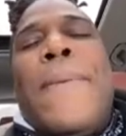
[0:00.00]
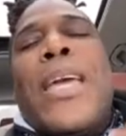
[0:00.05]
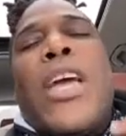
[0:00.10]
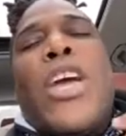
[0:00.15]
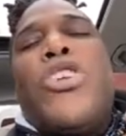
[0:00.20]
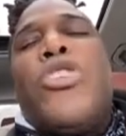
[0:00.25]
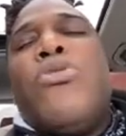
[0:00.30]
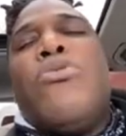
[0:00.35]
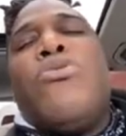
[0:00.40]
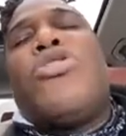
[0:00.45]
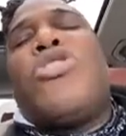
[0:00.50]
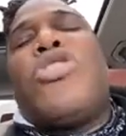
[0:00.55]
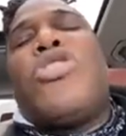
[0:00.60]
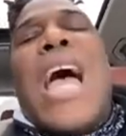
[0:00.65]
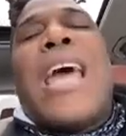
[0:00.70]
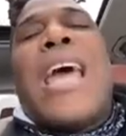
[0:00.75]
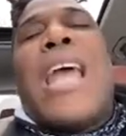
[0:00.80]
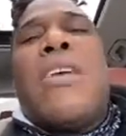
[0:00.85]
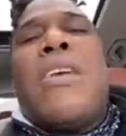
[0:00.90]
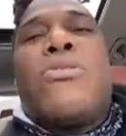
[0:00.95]
huge
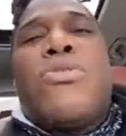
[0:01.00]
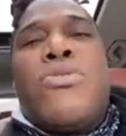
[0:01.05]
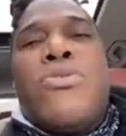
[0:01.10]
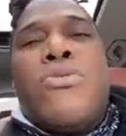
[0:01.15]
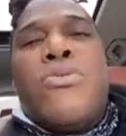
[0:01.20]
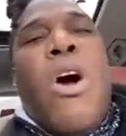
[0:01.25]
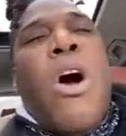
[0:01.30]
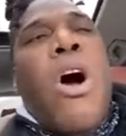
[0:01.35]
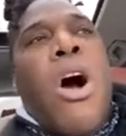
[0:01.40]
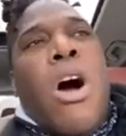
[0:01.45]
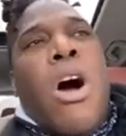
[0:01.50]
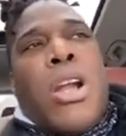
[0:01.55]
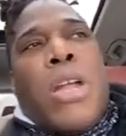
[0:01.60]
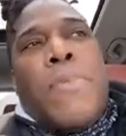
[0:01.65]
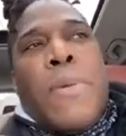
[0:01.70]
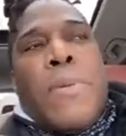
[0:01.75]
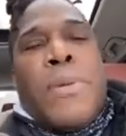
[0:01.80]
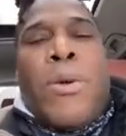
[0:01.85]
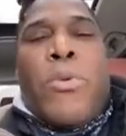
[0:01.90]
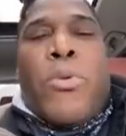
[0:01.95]
shout out to all the
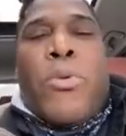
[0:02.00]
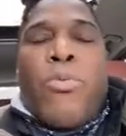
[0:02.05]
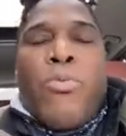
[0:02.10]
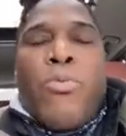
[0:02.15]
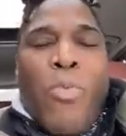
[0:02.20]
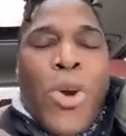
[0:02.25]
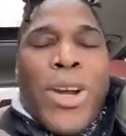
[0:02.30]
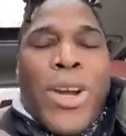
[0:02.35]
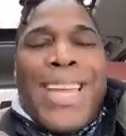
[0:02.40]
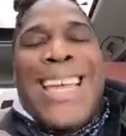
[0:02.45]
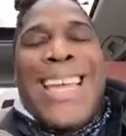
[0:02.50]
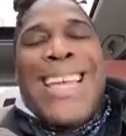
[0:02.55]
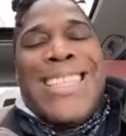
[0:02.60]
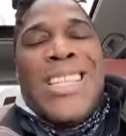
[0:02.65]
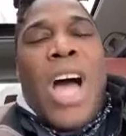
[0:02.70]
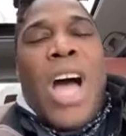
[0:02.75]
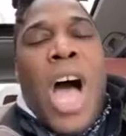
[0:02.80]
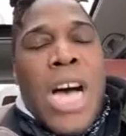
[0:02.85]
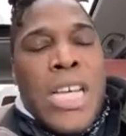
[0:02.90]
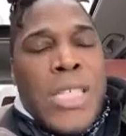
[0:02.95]
people that were working in
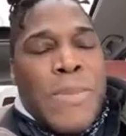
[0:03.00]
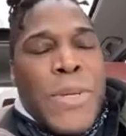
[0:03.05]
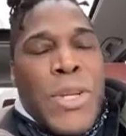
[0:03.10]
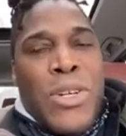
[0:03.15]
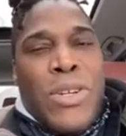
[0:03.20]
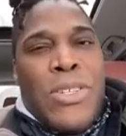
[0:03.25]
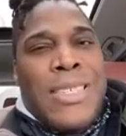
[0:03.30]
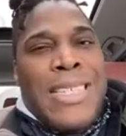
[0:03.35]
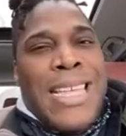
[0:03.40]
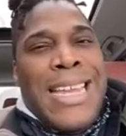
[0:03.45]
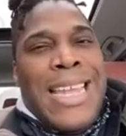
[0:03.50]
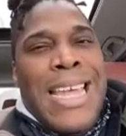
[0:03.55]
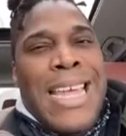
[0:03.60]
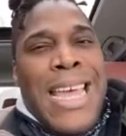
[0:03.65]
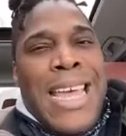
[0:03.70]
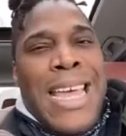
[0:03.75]
hospitals and